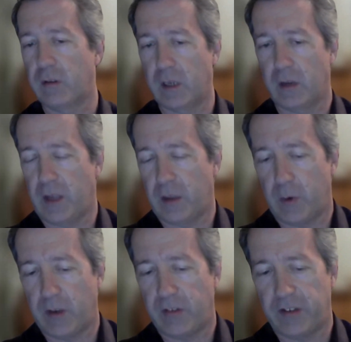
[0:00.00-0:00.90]
The other
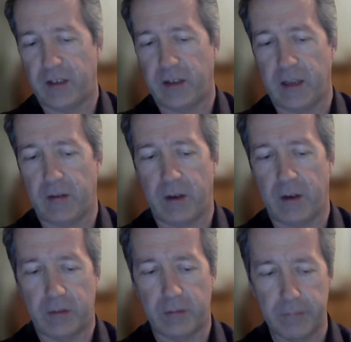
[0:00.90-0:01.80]
one is sitting there, and
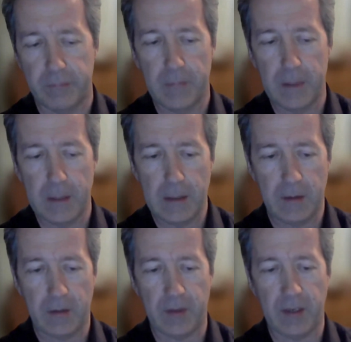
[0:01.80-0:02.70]
it's the